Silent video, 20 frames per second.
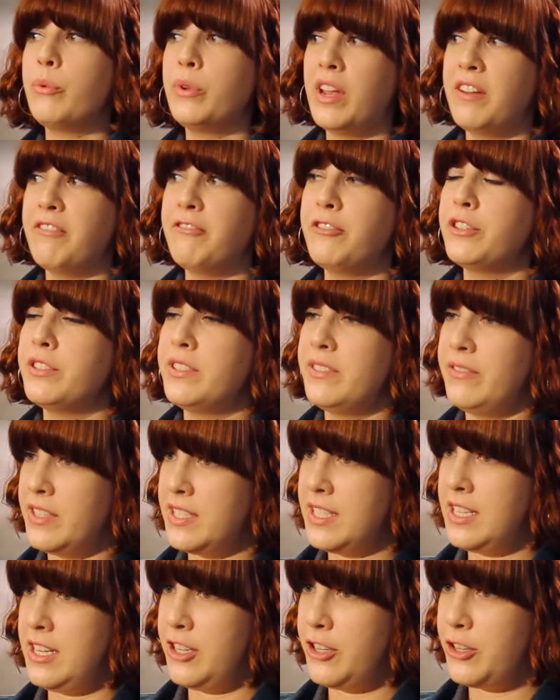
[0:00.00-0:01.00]
When I first
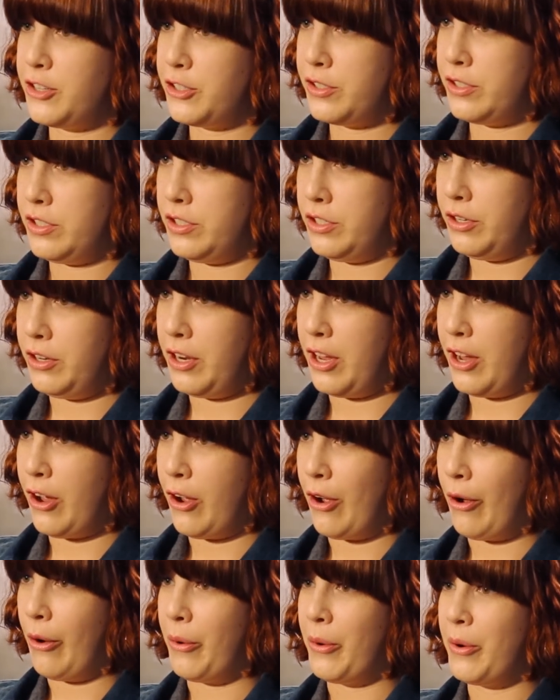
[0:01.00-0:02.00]
visited her
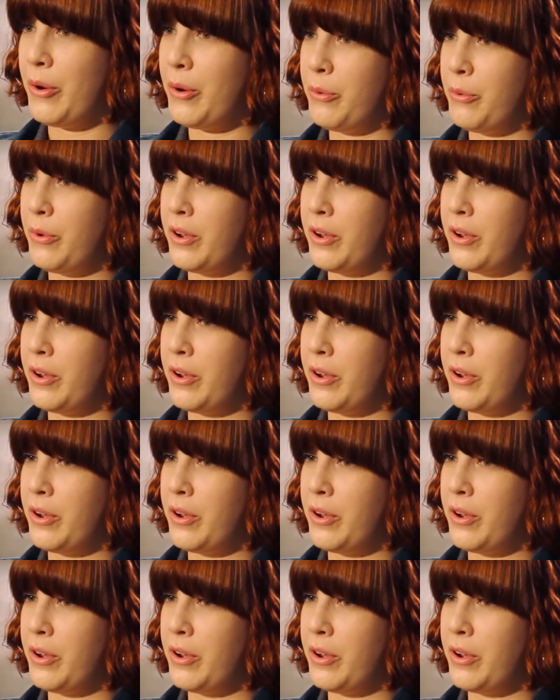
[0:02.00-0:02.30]
studio,